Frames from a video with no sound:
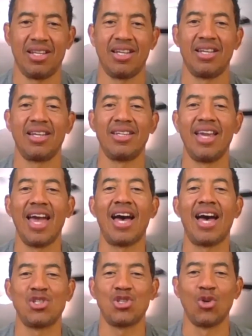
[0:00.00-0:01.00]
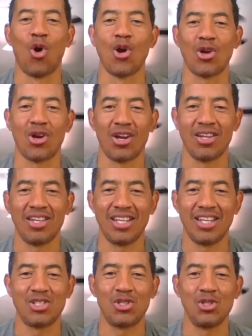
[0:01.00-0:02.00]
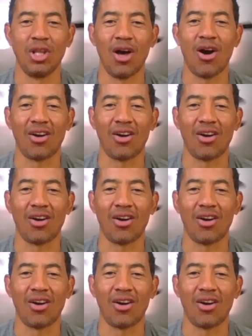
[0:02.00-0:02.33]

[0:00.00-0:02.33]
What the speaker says: Yeah, shorter. That's too long.